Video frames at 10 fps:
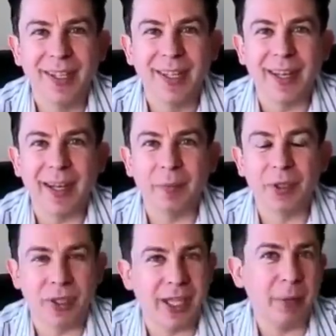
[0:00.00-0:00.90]
Um,
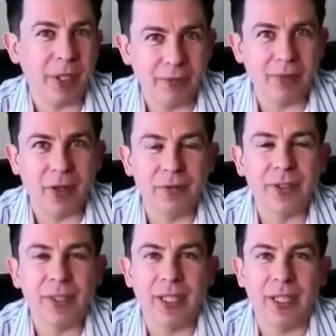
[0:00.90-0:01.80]
certainly, I've been involved
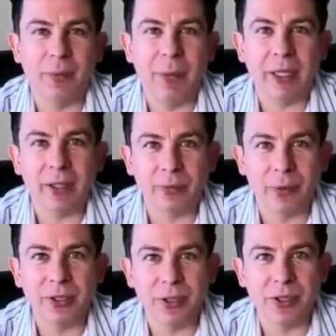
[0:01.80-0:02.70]
in medical
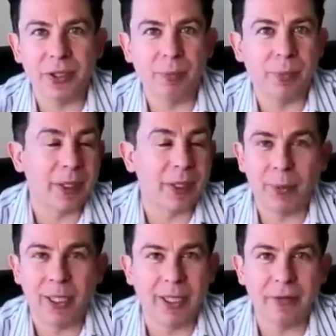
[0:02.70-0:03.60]
research parts of
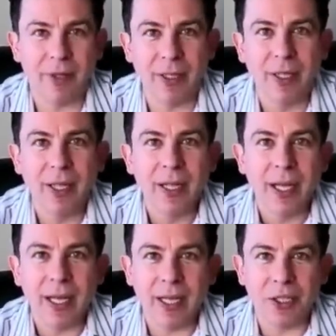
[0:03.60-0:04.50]
my life. And
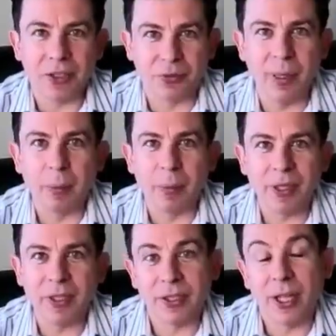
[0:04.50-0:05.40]
again, just remembering
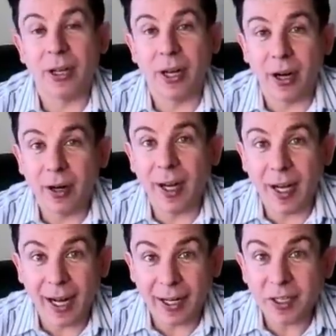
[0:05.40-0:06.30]
that there are
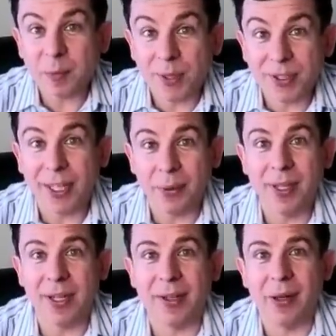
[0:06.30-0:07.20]
experts out
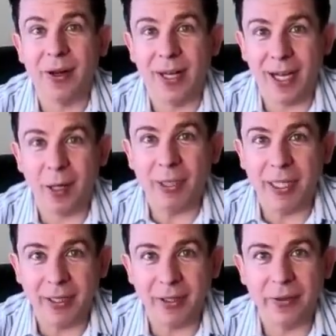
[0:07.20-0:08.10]
there on hmm. animal
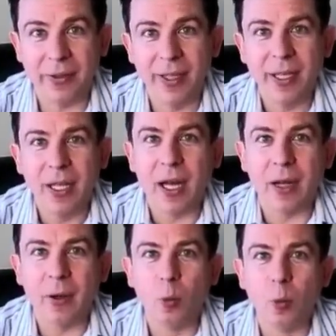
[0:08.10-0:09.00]
health
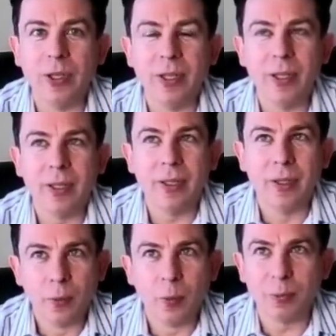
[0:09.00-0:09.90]
uh, would
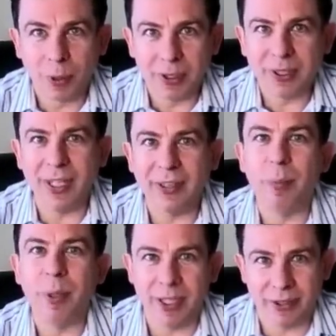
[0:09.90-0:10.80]
would probably save
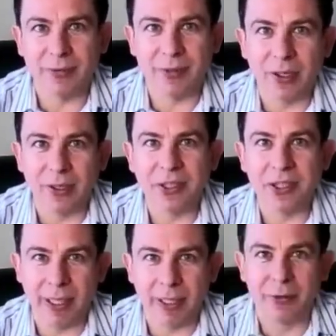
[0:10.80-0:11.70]
billions of dollars in
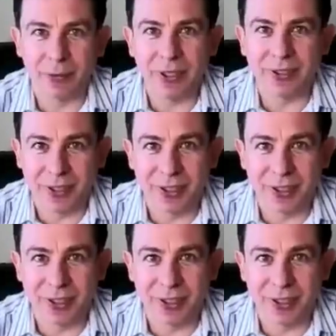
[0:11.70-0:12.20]
medical research